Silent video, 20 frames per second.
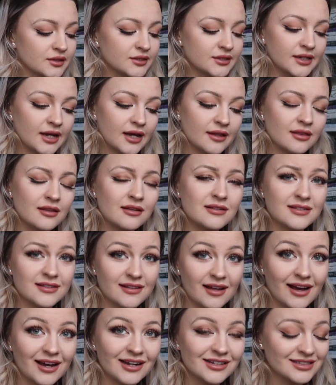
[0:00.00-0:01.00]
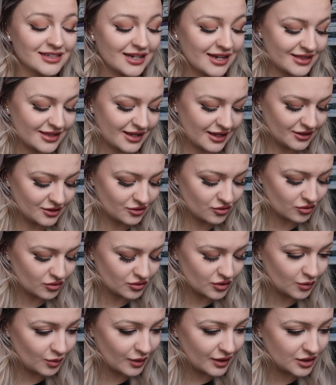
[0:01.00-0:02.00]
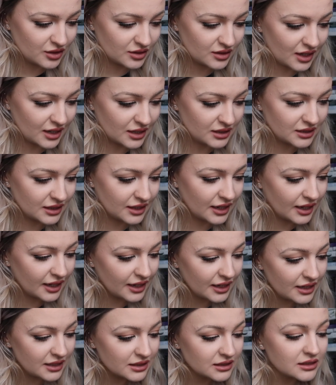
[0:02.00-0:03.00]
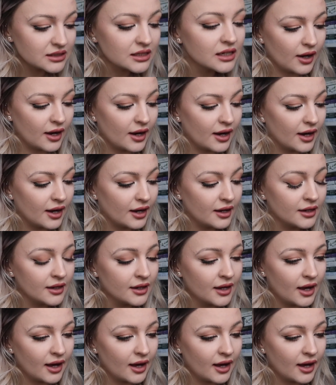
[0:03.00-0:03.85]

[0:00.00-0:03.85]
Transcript: So yeah, there's that. And then there's also page 38 where